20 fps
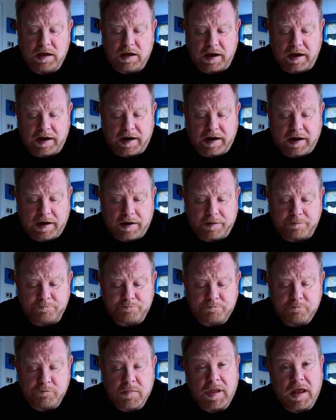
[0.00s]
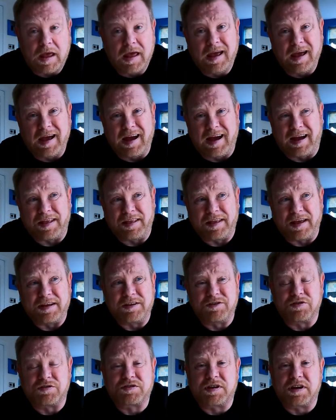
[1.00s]
And then
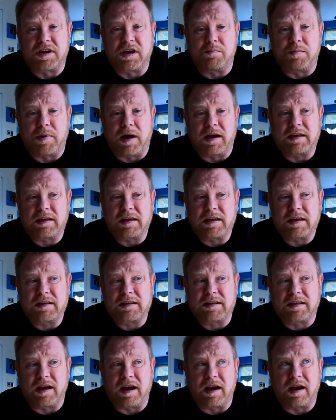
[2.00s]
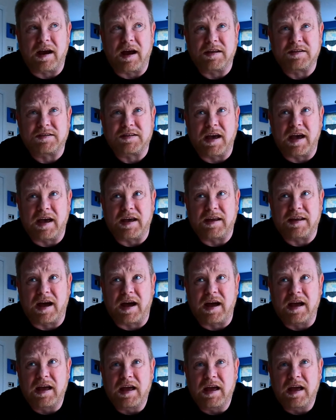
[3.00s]
just to get back there and say
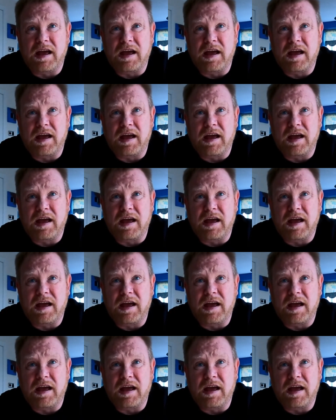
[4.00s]
that